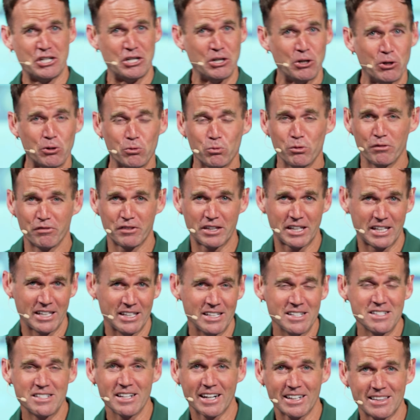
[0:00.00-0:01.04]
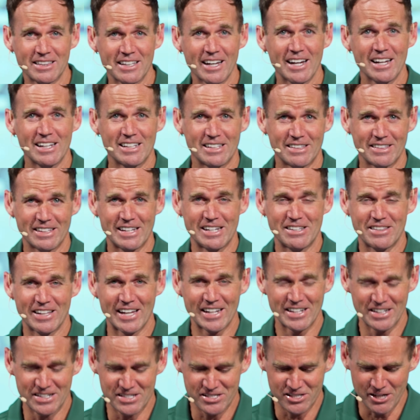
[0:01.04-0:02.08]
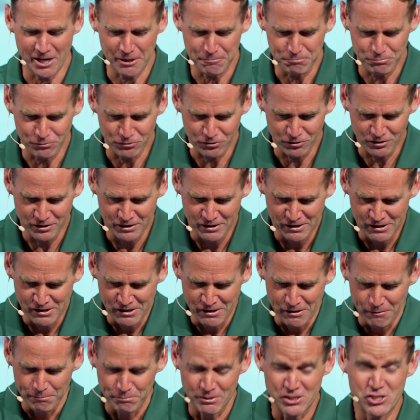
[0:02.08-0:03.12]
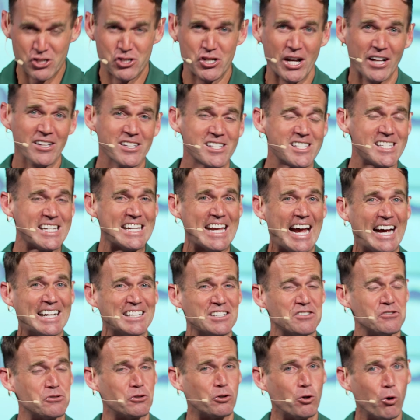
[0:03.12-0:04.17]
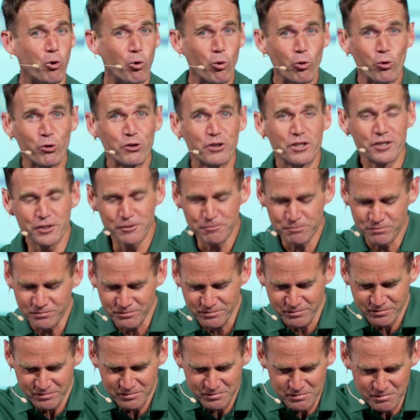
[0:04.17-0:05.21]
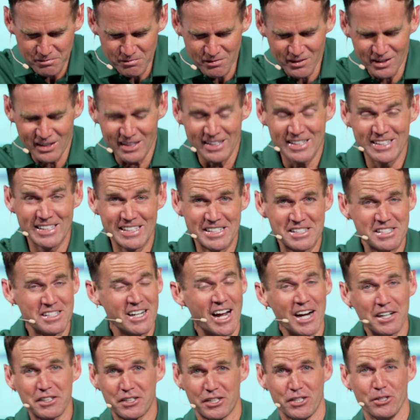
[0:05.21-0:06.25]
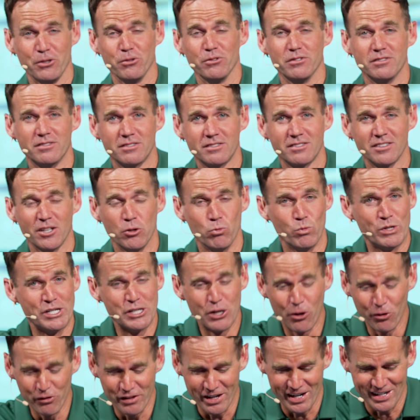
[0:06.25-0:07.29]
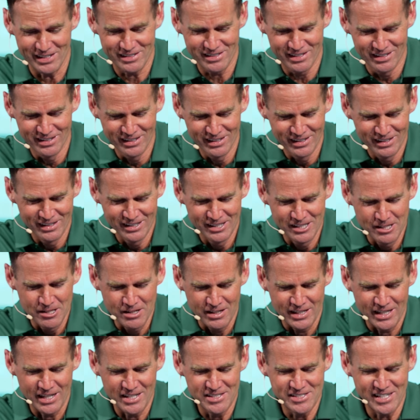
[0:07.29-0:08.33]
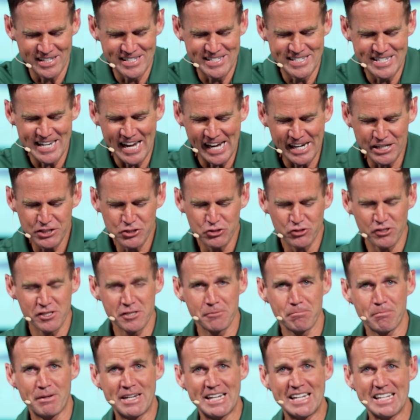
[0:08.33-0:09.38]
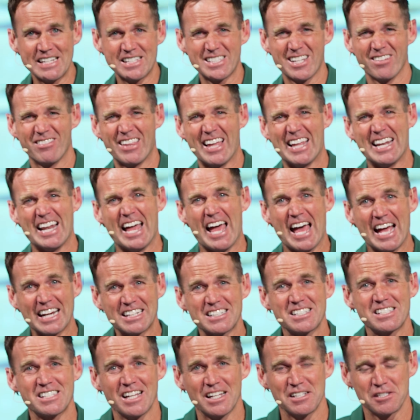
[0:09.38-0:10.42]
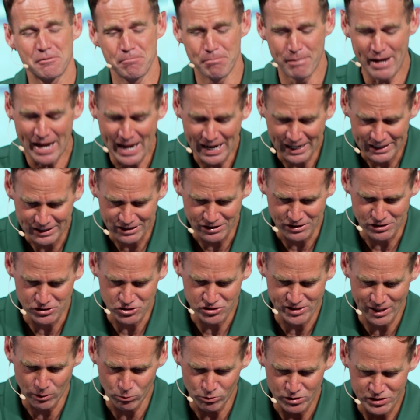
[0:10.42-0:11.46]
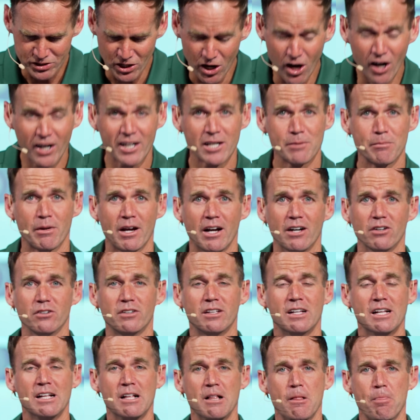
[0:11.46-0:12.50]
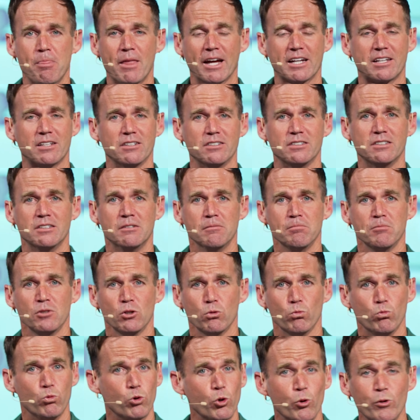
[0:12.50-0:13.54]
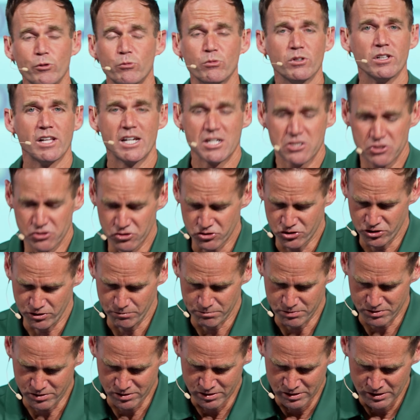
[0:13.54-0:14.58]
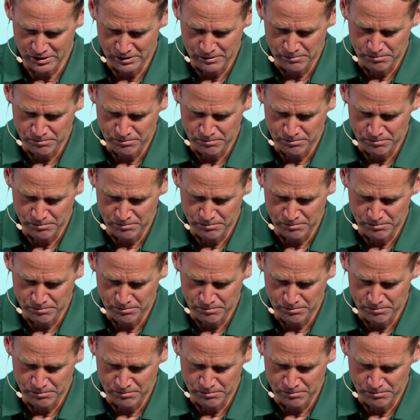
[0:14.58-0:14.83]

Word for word: cute with kids like that in, in that example, but jealousy at its core, it's not cute. And we know that. It's a dangerous piece of that excess baggage that we're talking about that can ruin relationships.